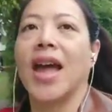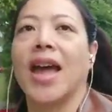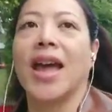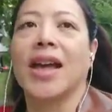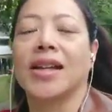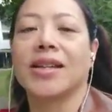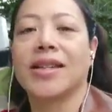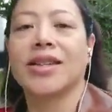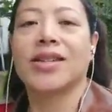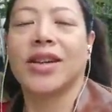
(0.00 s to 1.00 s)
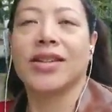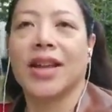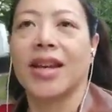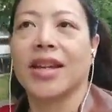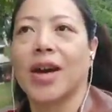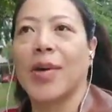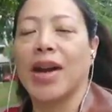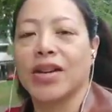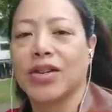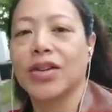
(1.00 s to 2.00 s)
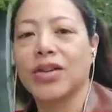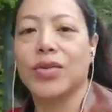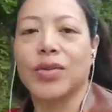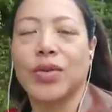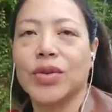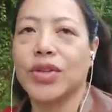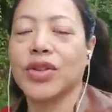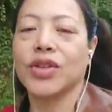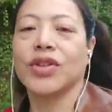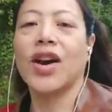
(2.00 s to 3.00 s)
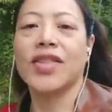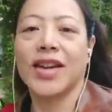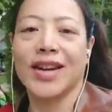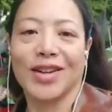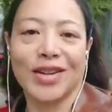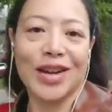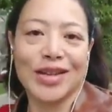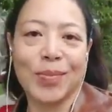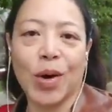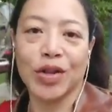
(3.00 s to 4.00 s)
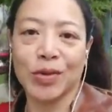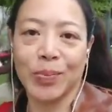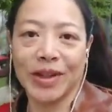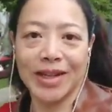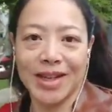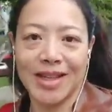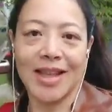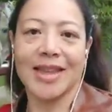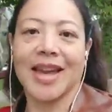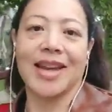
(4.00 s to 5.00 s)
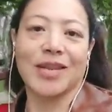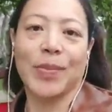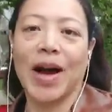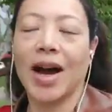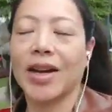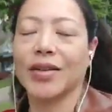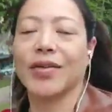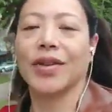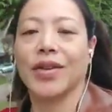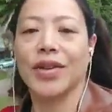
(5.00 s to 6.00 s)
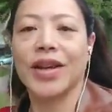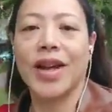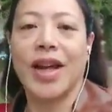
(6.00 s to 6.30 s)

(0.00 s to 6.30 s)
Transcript: And does that come out in you, or do you deny that it is a possibility that that is a part of you?